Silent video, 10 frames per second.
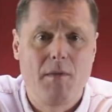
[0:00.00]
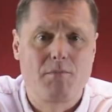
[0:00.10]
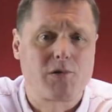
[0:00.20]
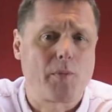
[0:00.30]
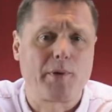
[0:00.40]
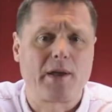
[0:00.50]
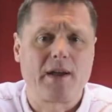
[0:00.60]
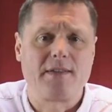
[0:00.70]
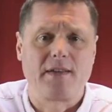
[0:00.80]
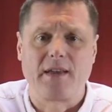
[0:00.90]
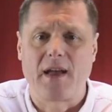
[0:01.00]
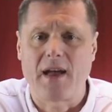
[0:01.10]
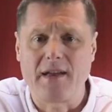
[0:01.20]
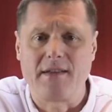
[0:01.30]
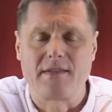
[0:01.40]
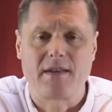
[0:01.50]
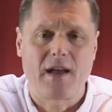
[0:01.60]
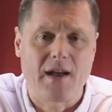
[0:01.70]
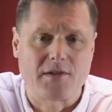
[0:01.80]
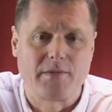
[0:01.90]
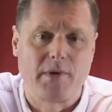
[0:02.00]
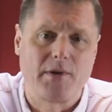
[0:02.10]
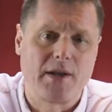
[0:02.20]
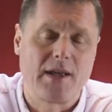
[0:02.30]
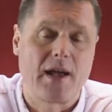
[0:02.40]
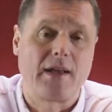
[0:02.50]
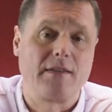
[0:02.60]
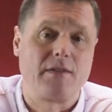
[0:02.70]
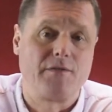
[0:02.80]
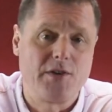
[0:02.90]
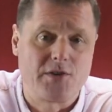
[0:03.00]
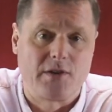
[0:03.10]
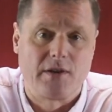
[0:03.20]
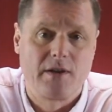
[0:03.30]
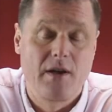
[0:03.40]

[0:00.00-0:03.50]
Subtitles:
propagating hate, acrimony and division.